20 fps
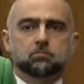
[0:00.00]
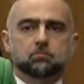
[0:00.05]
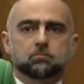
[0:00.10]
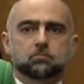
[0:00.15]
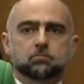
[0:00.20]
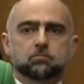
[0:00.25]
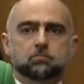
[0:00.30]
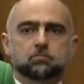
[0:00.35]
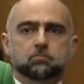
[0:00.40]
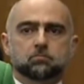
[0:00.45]

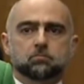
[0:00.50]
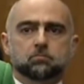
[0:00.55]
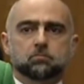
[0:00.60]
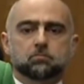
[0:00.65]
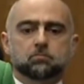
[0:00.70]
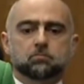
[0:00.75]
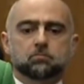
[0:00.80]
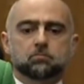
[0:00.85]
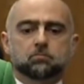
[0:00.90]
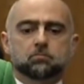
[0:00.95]

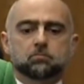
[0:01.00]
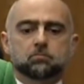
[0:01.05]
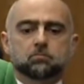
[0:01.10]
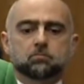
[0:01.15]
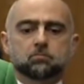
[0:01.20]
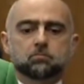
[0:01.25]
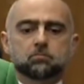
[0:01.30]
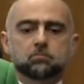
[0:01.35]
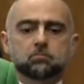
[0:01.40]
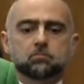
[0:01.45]

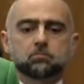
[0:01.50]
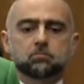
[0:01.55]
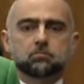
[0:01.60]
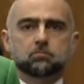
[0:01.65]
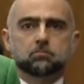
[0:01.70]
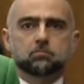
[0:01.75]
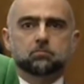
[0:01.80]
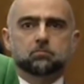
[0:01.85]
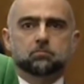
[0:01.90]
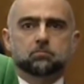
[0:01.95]

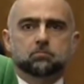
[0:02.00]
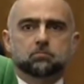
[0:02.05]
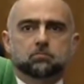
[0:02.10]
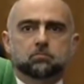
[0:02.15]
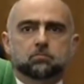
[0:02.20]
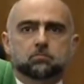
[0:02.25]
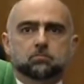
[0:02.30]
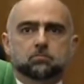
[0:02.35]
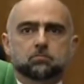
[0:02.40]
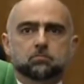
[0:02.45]

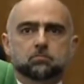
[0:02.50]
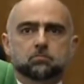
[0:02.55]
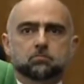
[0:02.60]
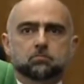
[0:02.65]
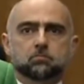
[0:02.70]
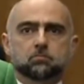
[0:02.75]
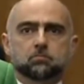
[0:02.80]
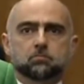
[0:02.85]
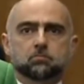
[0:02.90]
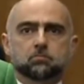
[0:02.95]

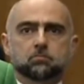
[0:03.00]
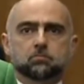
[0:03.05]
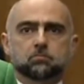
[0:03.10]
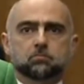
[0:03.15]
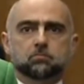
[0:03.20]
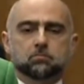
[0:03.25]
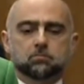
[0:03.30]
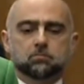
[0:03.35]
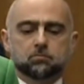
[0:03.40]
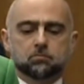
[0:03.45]

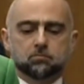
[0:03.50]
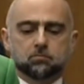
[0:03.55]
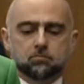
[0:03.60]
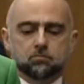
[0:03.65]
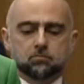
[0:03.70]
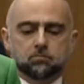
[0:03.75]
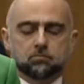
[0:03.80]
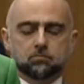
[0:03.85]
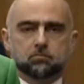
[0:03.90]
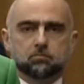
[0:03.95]

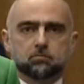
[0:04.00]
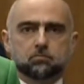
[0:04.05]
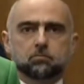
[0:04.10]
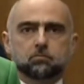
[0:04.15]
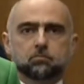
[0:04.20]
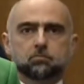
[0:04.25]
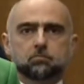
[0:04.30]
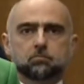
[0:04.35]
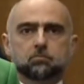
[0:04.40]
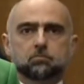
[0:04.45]

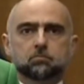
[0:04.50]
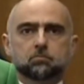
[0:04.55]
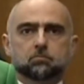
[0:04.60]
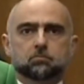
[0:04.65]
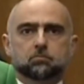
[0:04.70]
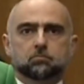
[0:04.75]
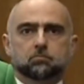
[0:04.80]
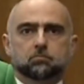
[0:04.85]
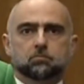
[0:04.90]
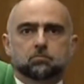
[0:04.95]

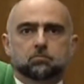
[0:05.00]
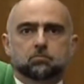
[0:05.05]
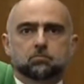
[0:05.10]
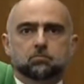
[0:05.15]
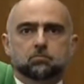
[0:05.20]
(silent)